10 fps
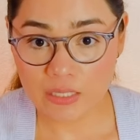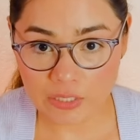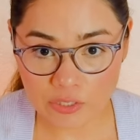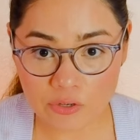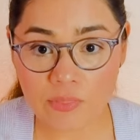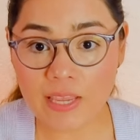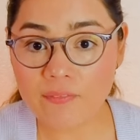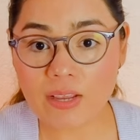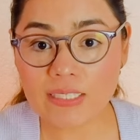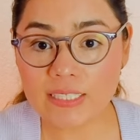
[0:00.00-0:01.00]
You know, the
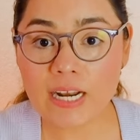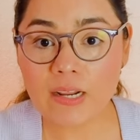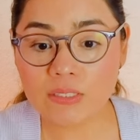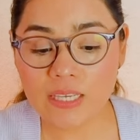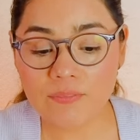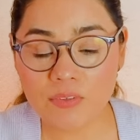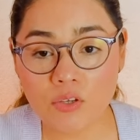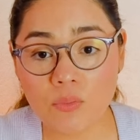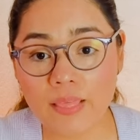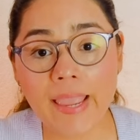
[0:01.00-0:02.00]
advice that I was giving
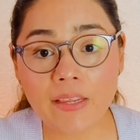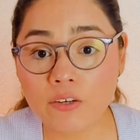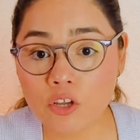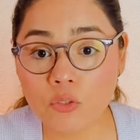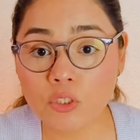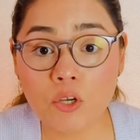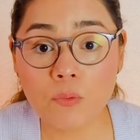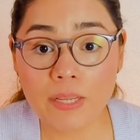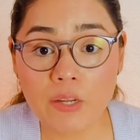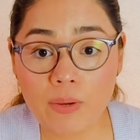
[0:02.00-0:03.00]
you, that could go so
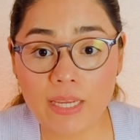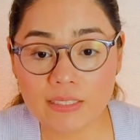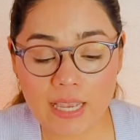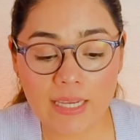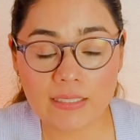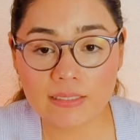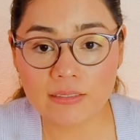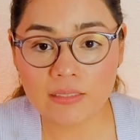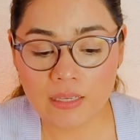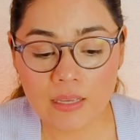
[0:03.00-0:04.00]
many ways,
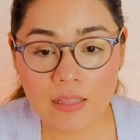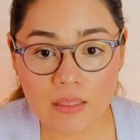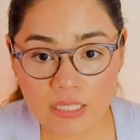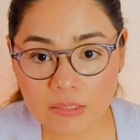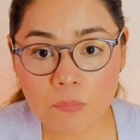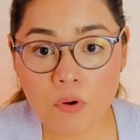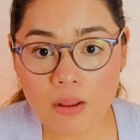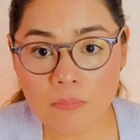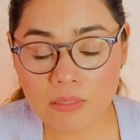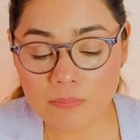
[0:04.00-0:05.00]
guys. This
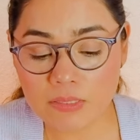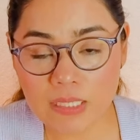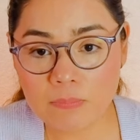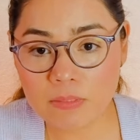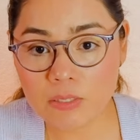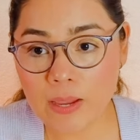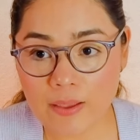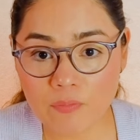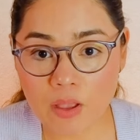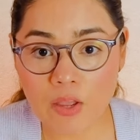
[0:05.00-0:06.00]
problem seems to
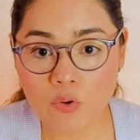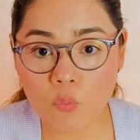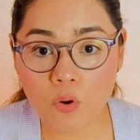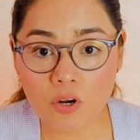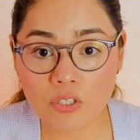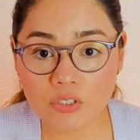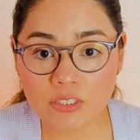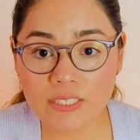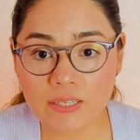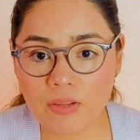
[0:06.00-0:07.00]
have gotten
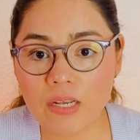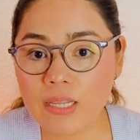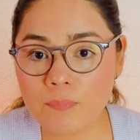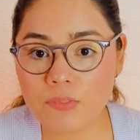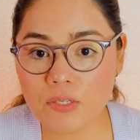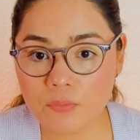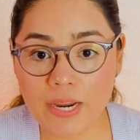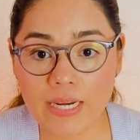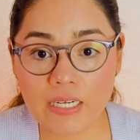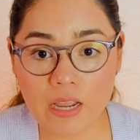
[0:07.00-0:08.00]
worse, developed,
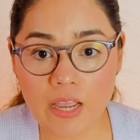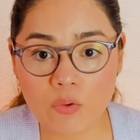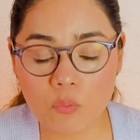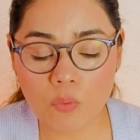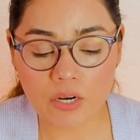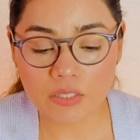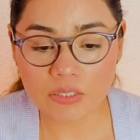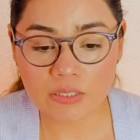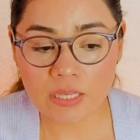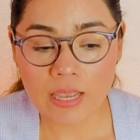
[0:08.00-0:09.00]
right? Gotten
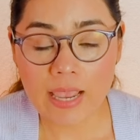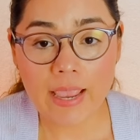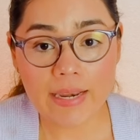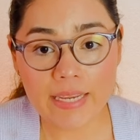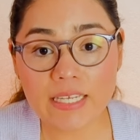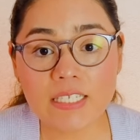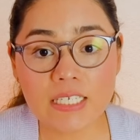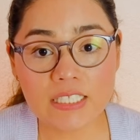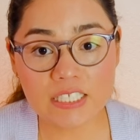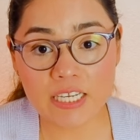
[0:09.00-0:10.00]
worse. And it can
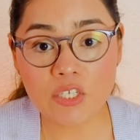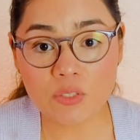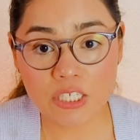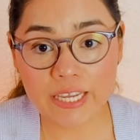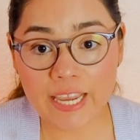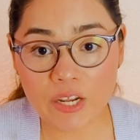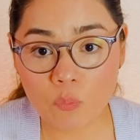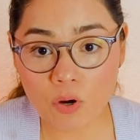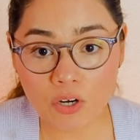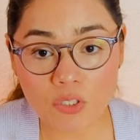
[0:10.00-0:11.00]
continue to
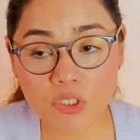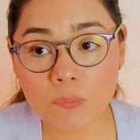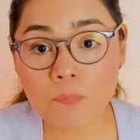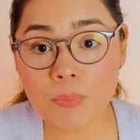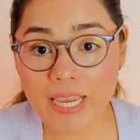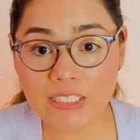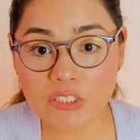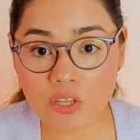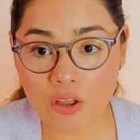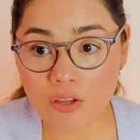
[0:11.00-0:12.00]
get worse
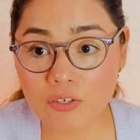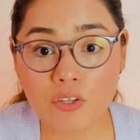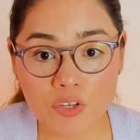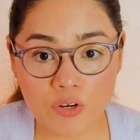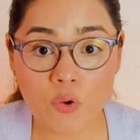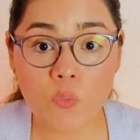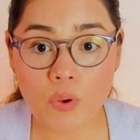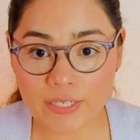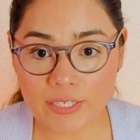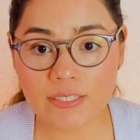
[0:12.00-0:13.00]
based on, you know,
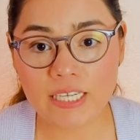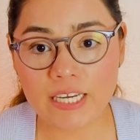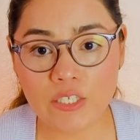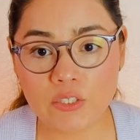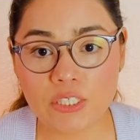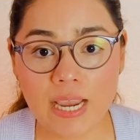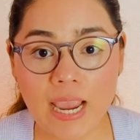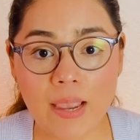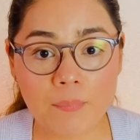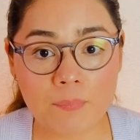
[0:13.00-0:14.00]
what continues to
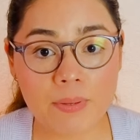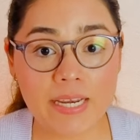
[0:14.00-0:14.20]
happen.